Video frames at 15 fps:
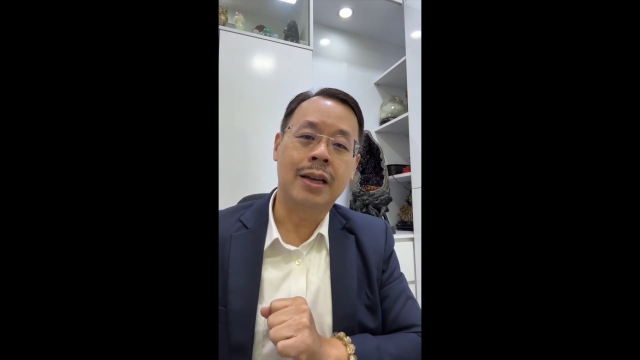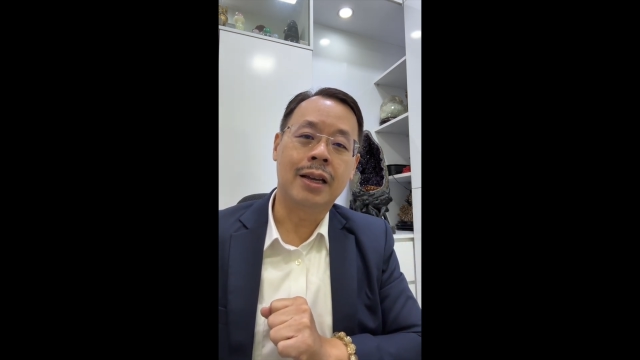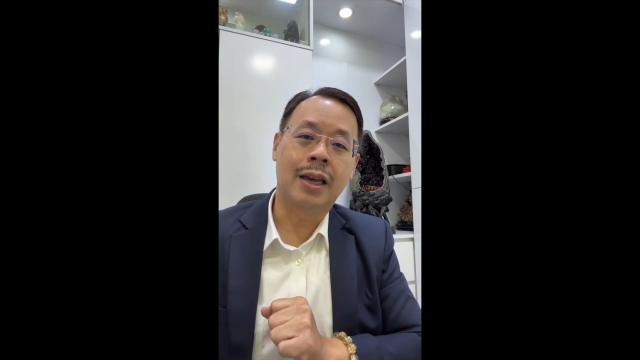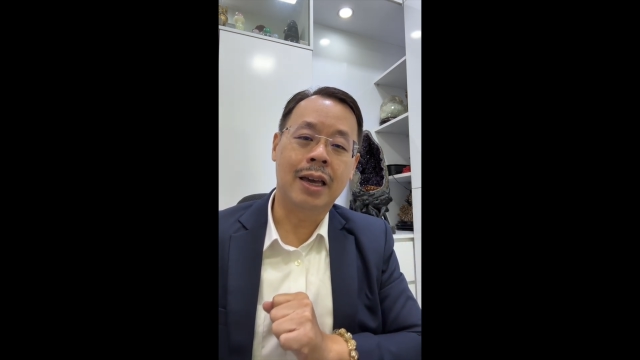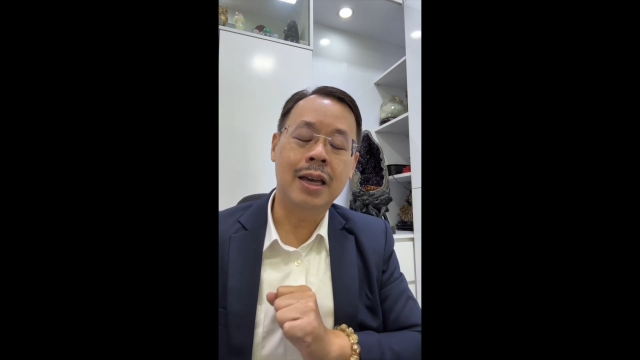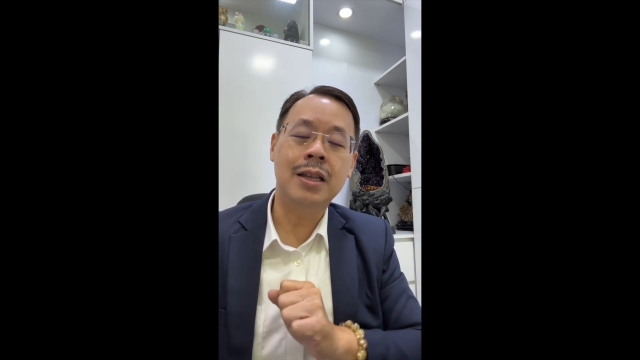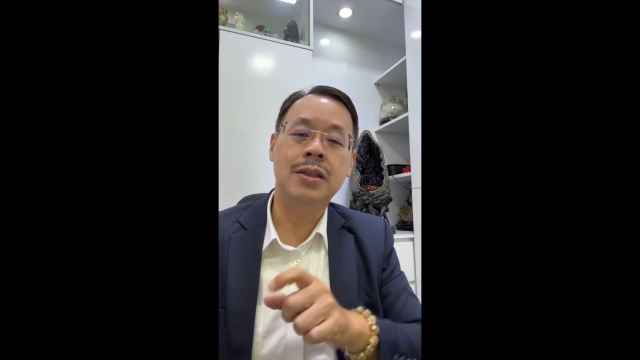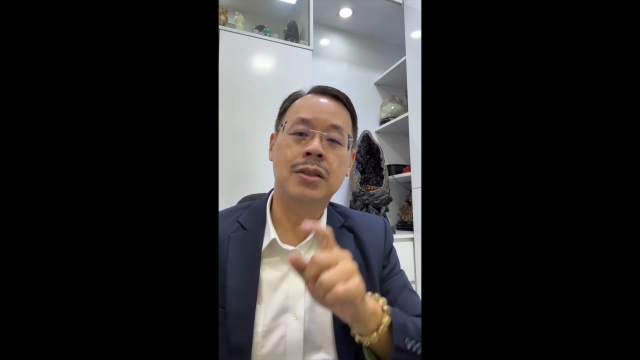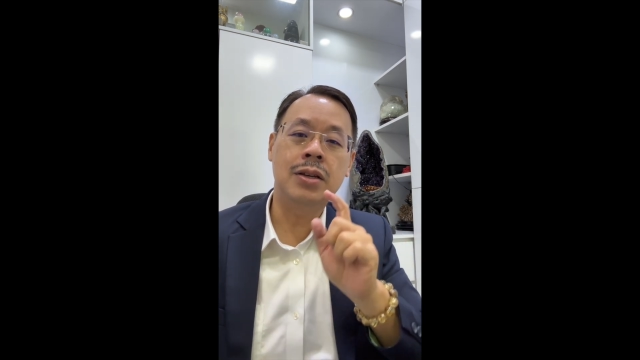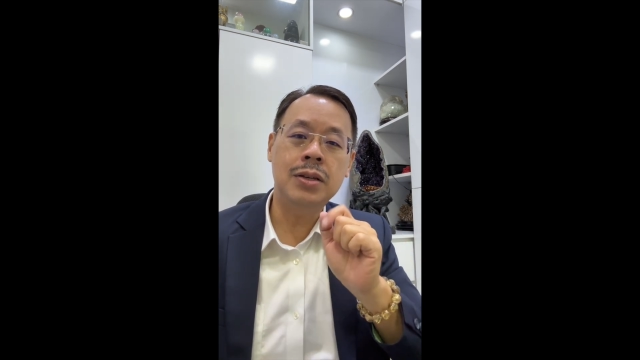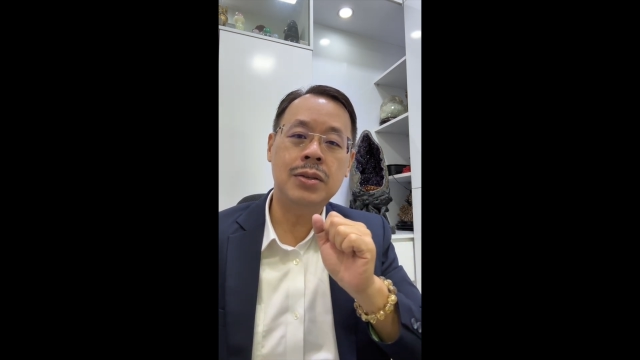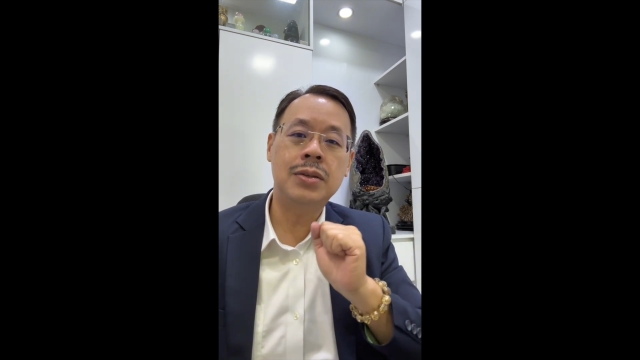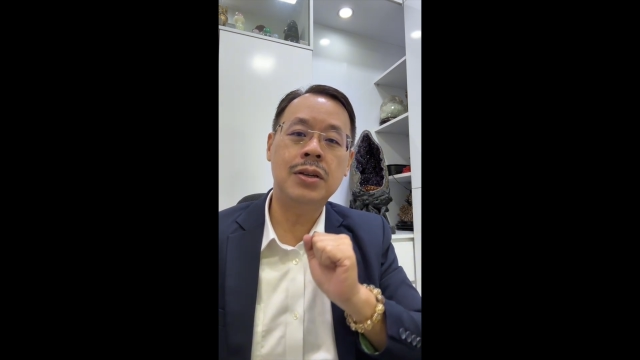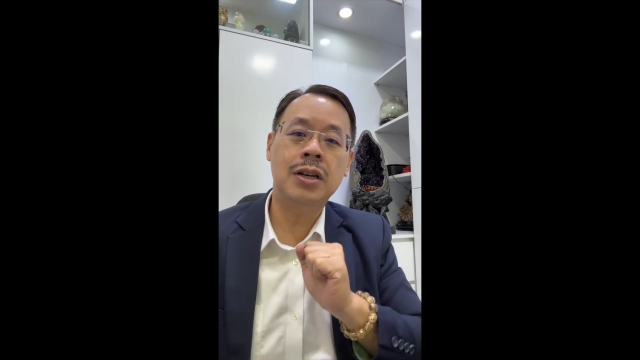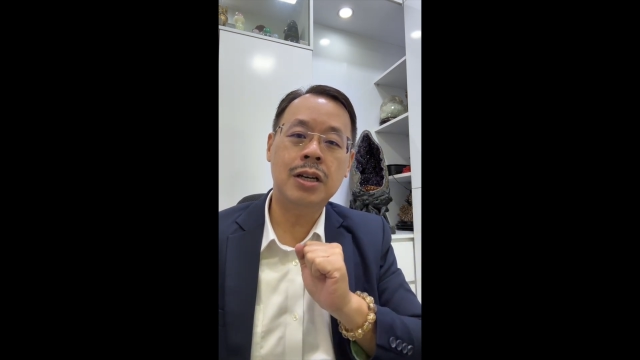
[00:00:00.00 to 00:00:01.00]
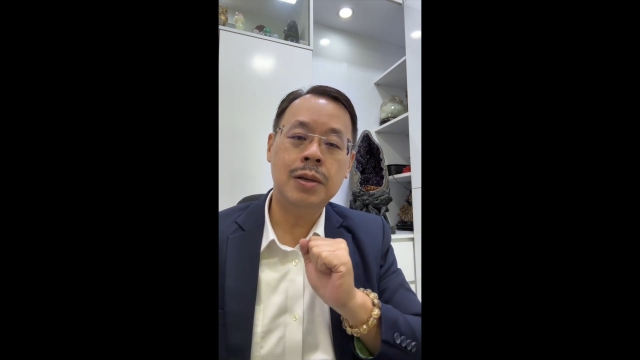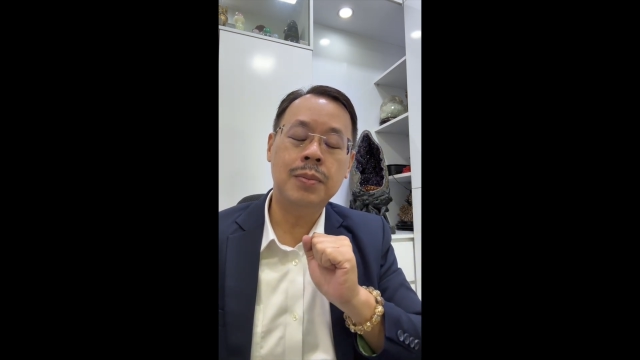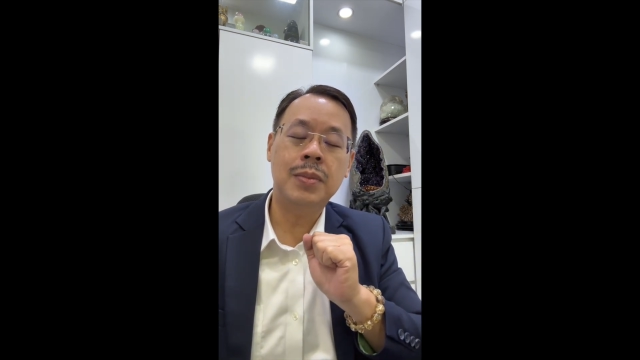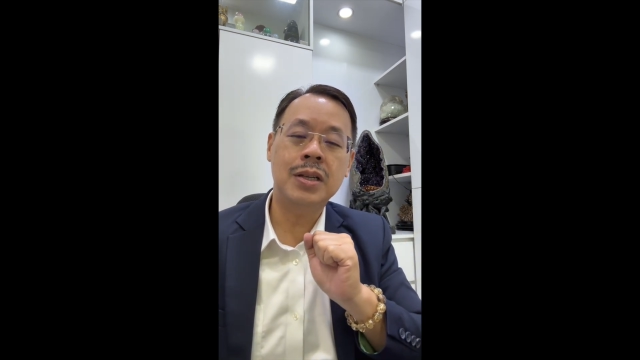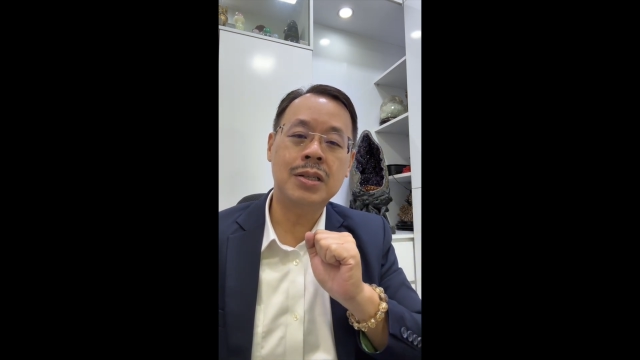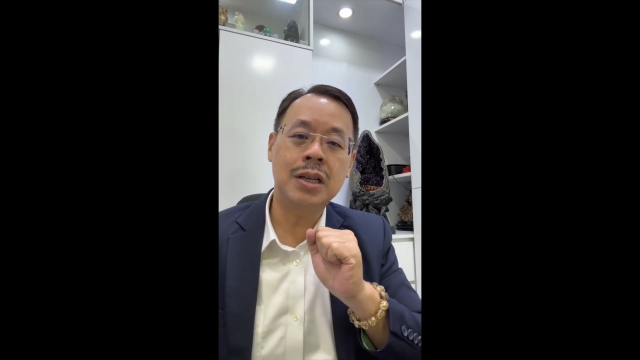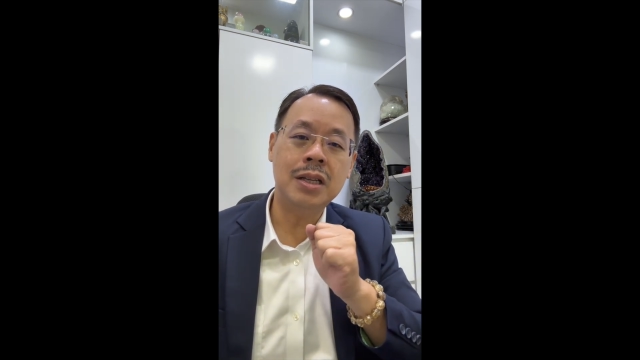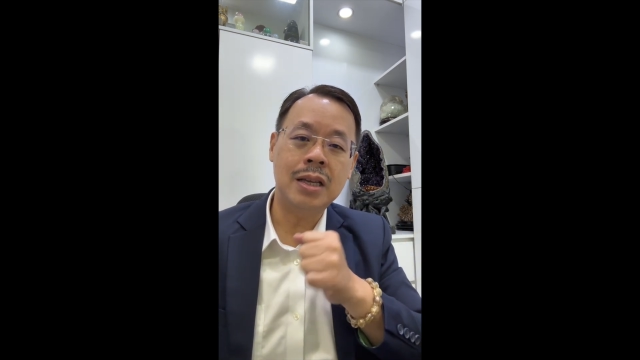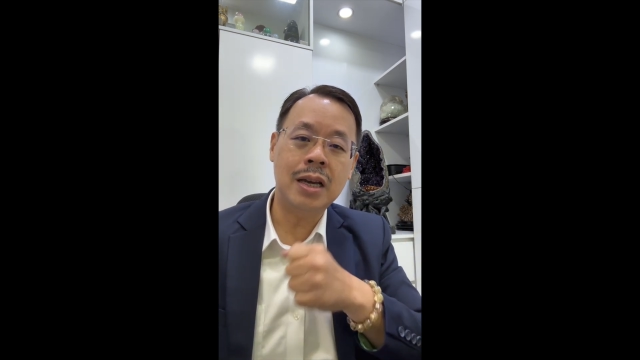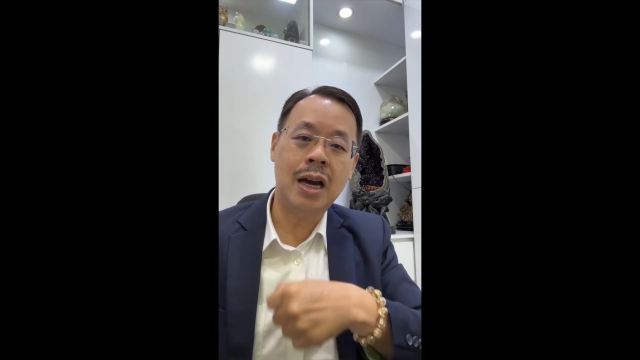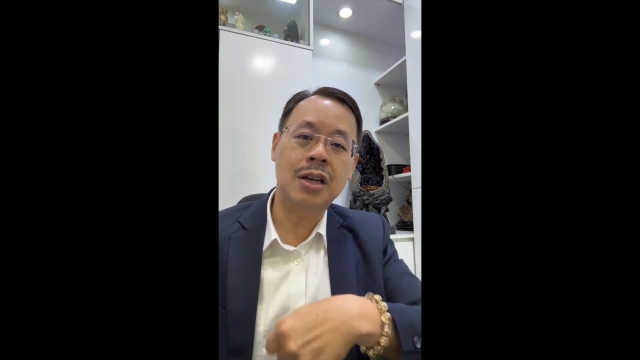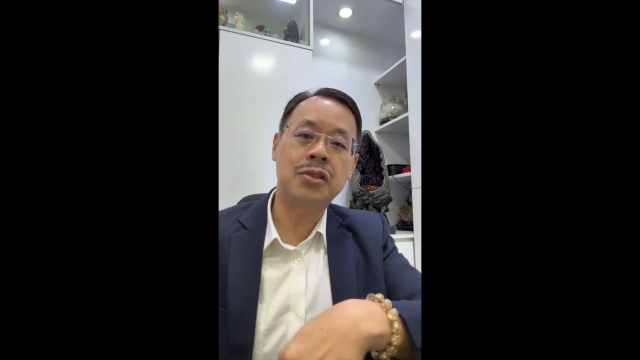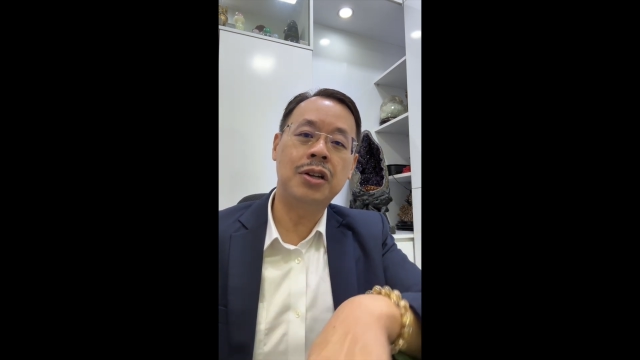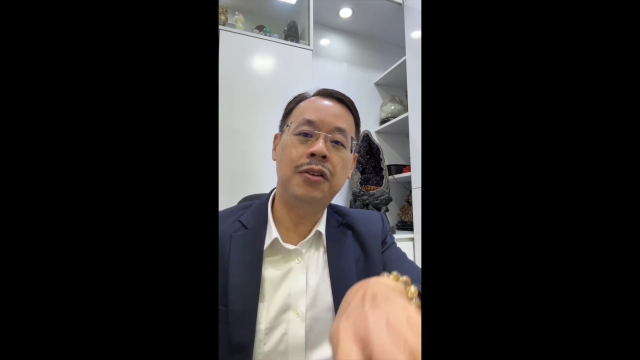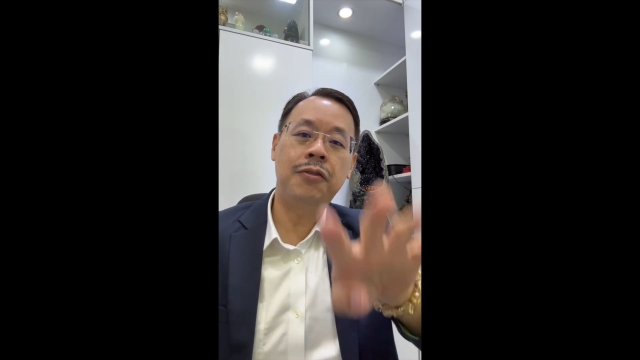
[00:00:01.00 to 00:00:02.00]
okay, this year basically there are
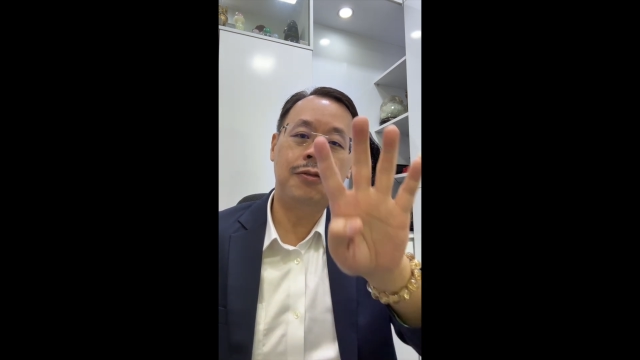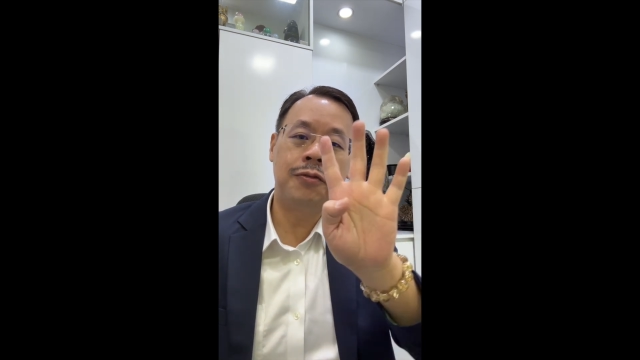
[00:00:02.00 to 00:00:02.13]
actually